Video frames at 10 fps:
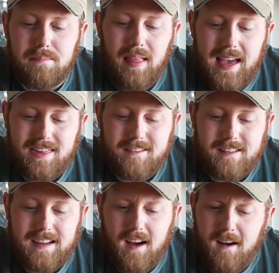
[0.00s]

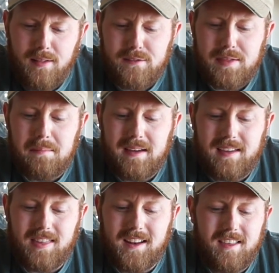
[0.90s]
plastering all over the
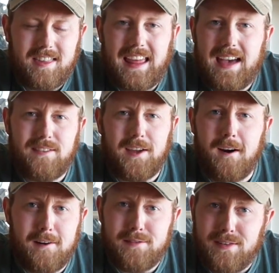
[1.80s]
place that it doesn't have any
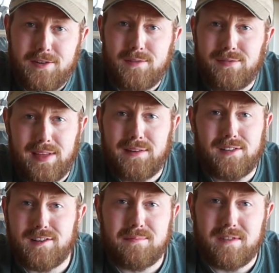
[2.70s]
artificial
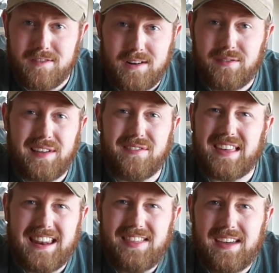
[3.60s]
flavors, preservatives,
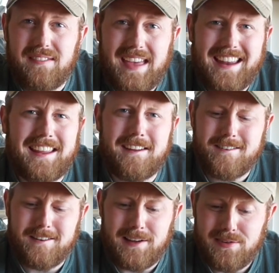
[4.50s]
anything of that
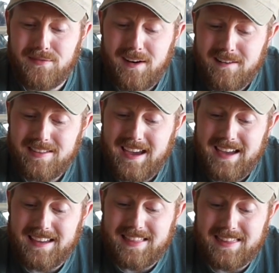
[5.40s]
nature. And as far as
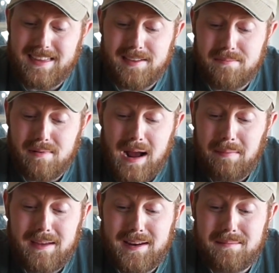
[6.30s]
I can see, it's
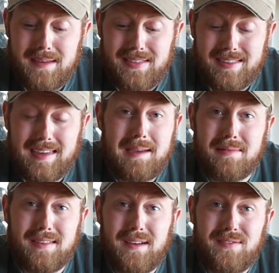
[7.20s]
probably going to be the same
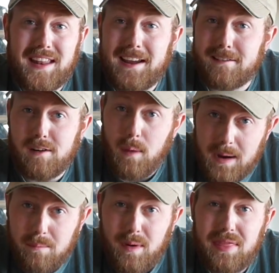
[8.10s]
stuff that I grew
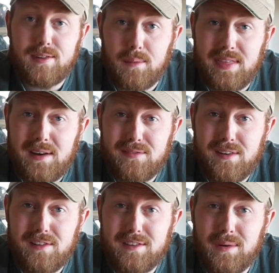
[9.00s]
up with. So without
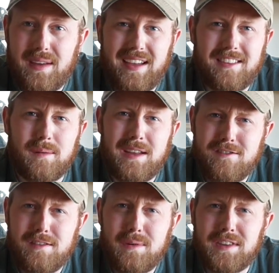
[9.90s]
further ado, I'd like to
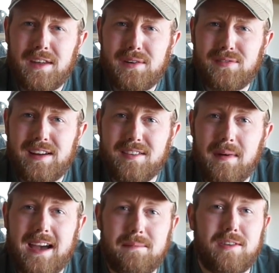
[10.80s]
introduce another friend of
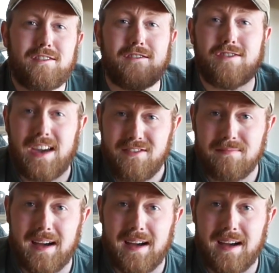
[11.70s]
mine, Mr. Chef